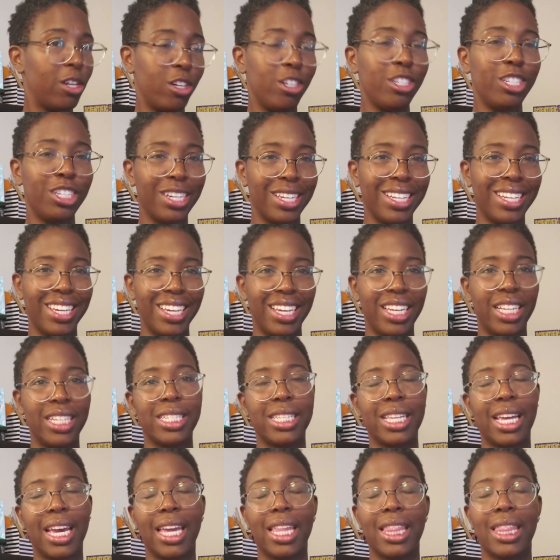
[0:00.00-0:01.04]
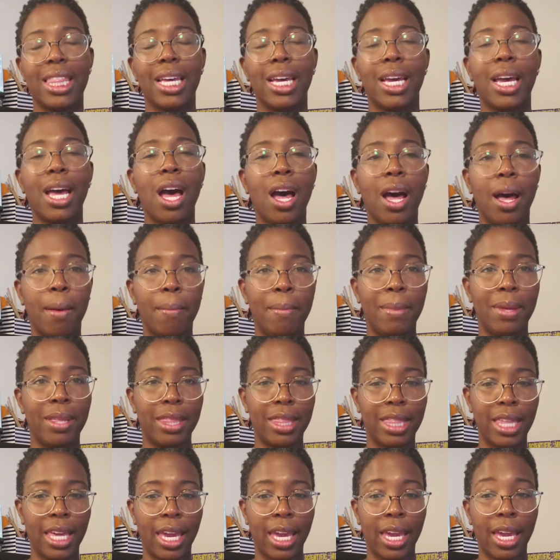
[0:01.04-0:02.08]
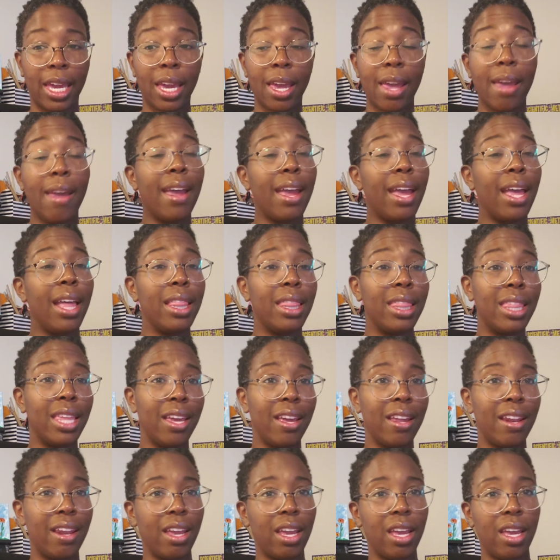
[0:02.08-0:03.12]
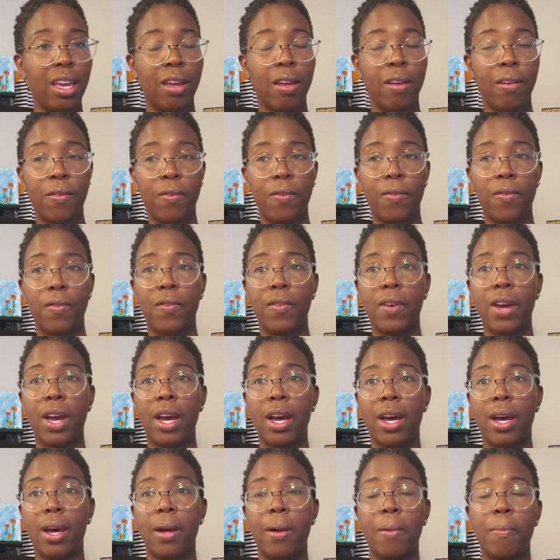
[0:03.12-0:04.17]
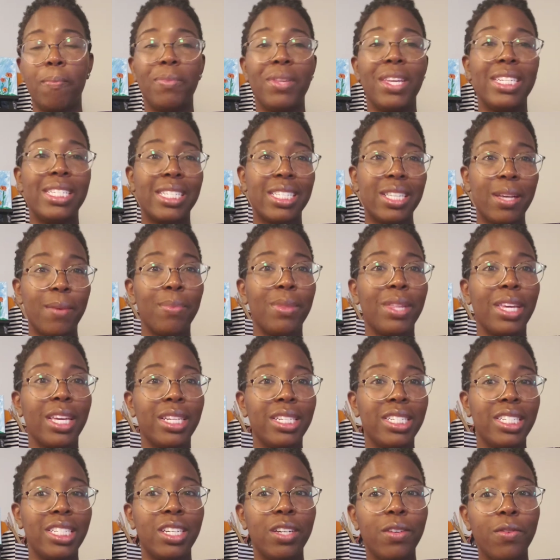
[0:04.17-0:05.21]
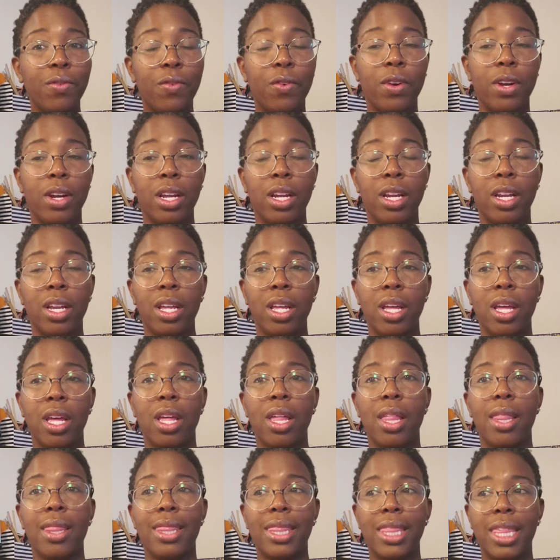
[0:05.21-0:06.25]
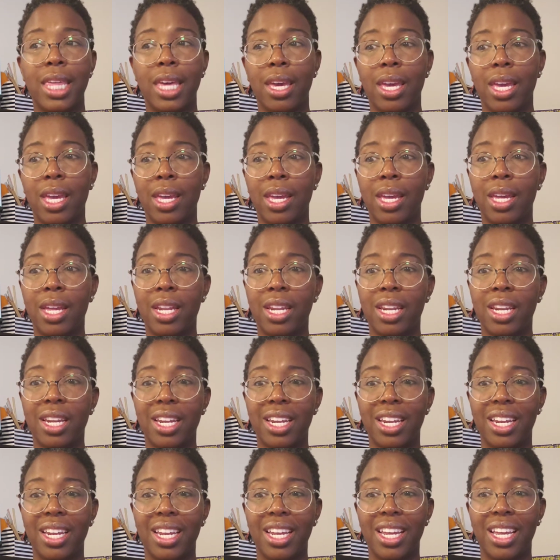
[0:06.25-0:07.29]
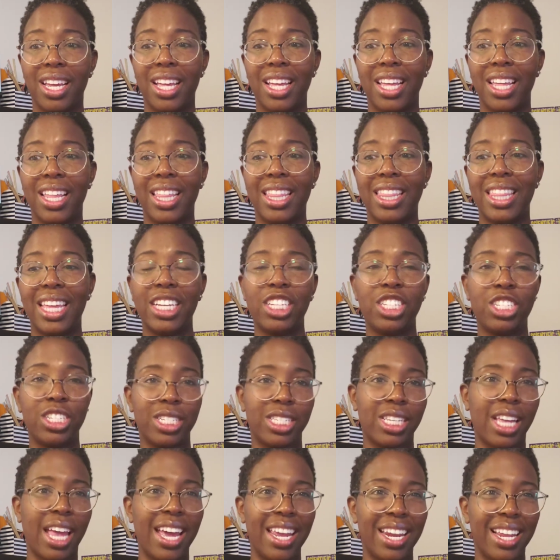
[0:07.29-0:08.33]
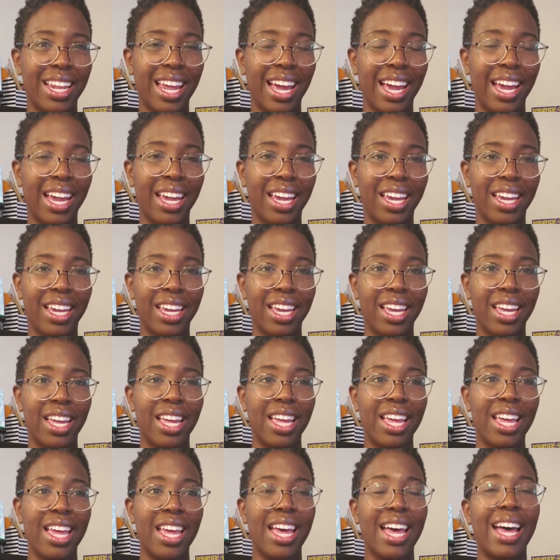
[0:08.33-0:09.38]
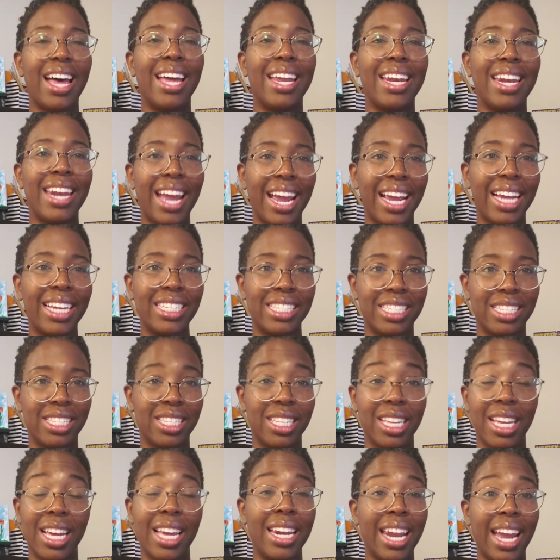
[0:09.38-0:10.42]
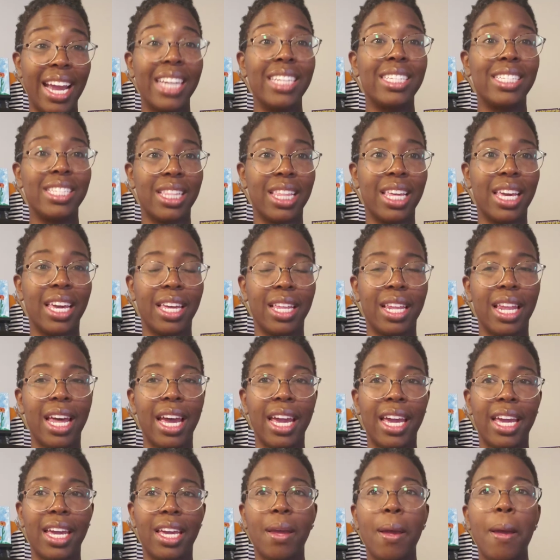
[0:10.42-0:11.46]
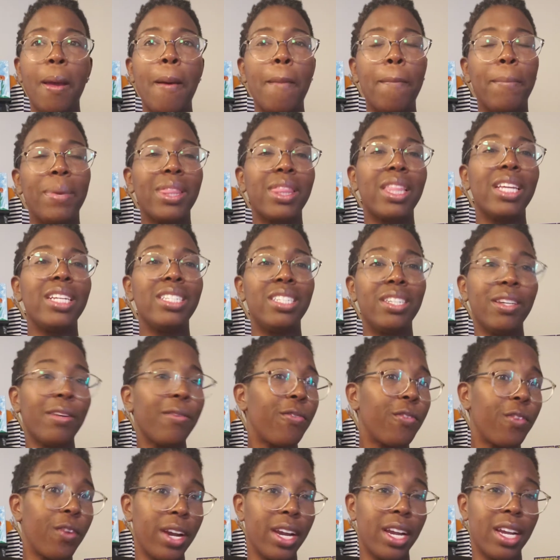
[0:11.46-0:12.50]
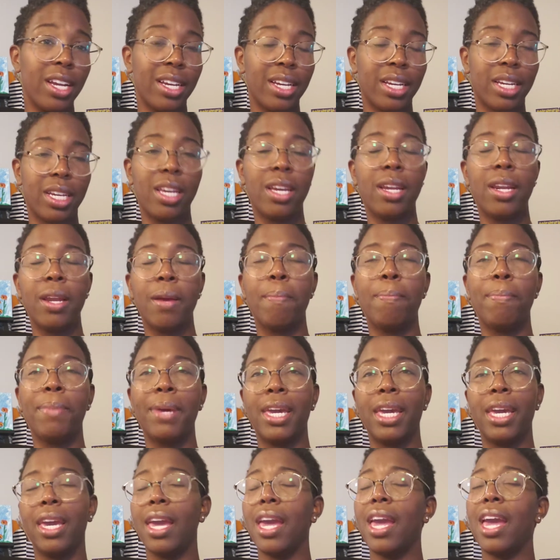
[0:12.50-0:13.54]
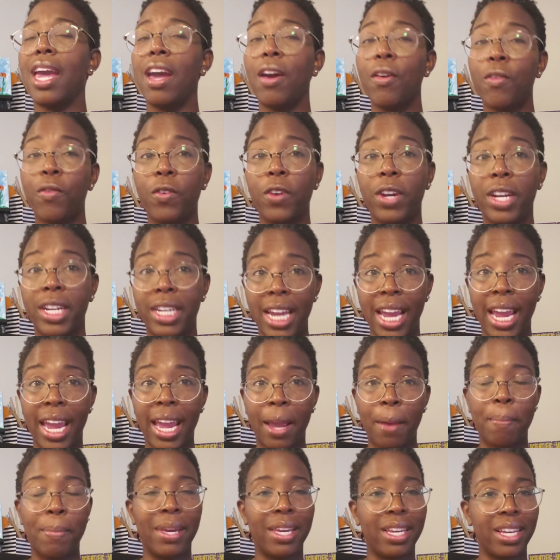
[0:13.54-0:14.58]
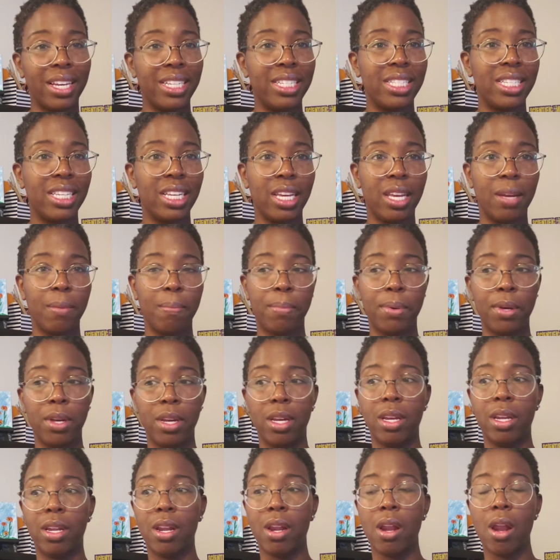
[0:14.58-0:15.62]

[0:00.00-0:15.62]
and jelly is like the common thing. And then if it's something different, then that's just kind of like a nice thing. But the different couldn't be every day because it put